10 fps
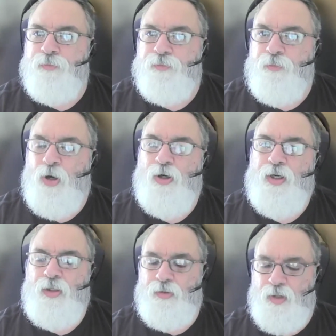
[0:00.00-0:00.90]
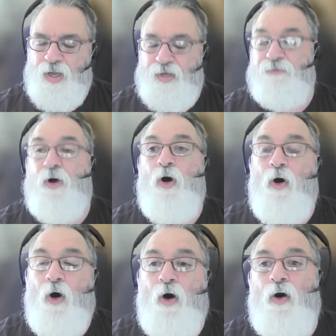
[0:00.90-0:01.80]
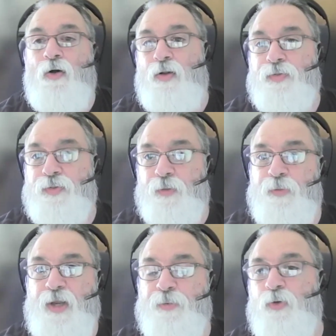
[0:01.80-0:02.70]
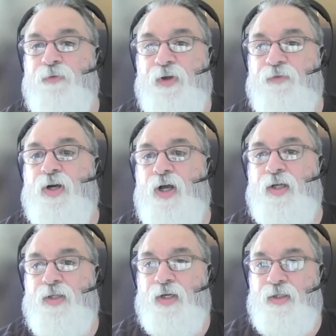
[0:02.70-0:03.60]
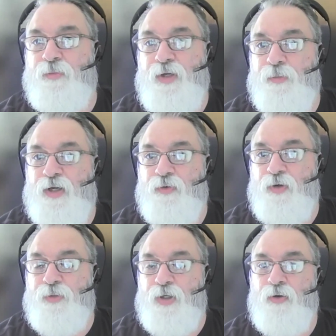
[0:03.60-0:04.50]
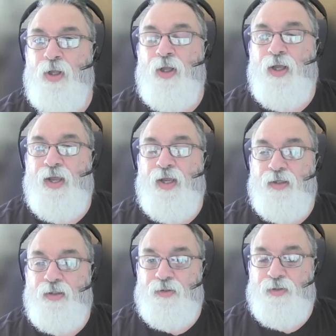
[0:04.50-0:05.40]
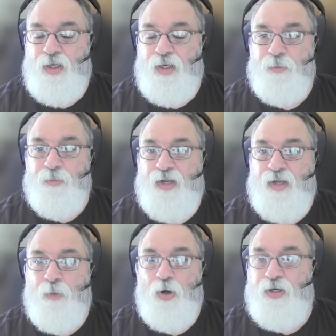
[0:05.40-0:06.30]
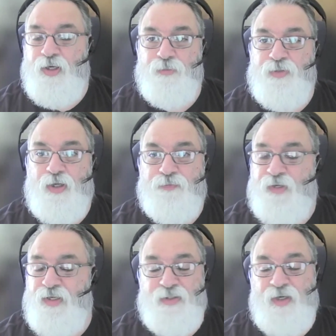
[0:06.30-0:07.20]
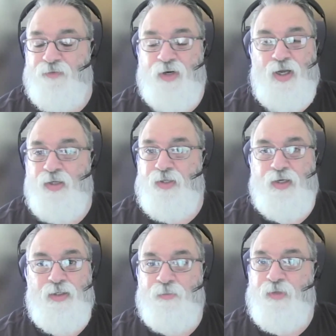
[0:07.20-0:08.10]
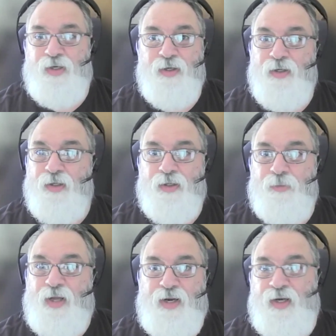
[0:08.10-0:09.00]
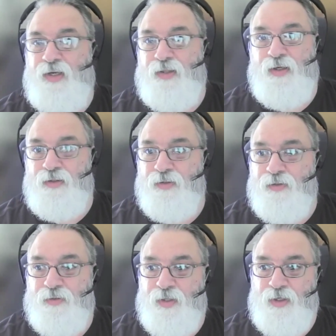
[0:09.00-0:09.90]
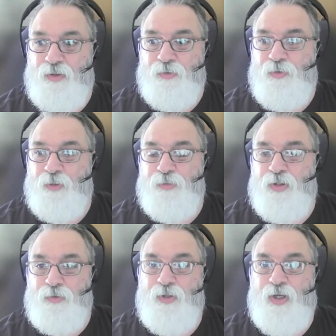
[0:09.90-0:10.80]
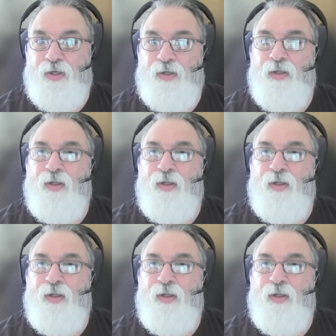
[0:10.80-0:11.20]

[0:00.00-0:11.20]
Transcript: Marty, out of all the people who have ever contacted me about crypto, and keep in mind, Marty himself, he's never contacted me about anything, let alone crypto. Okay.